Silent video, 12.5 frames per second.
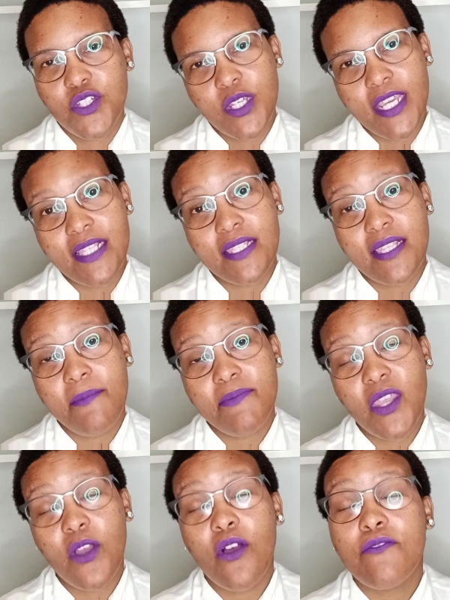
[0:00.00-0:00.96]
to get
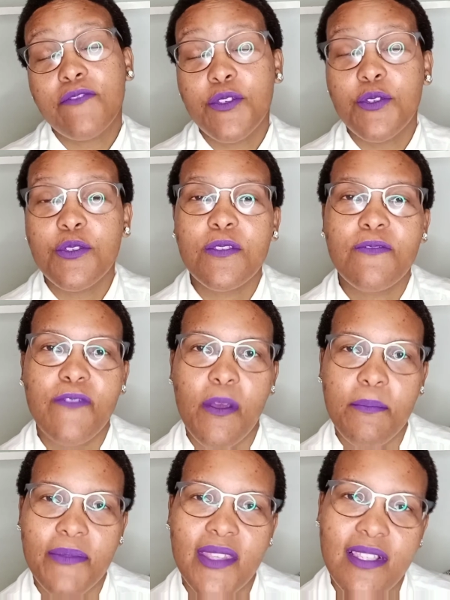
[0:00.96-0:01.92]
something of use
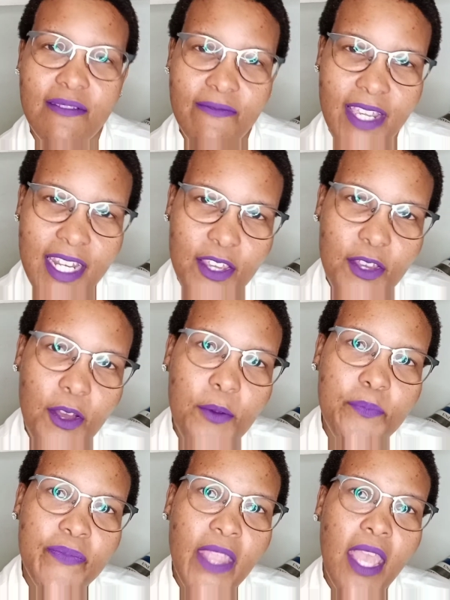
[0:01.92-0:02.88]
from this video,